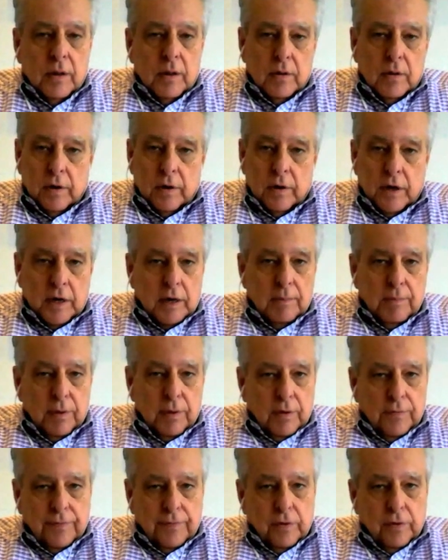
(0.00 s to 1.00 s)
You're going to get
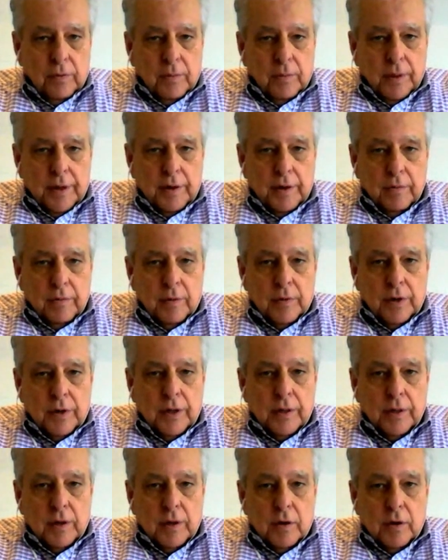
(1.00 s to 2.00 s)
billed for them later on in
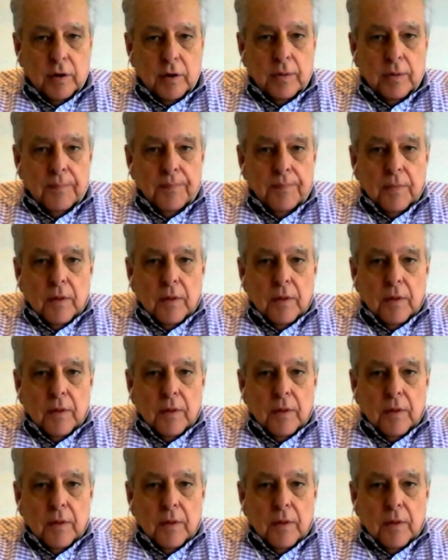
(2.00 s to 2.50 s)
the year.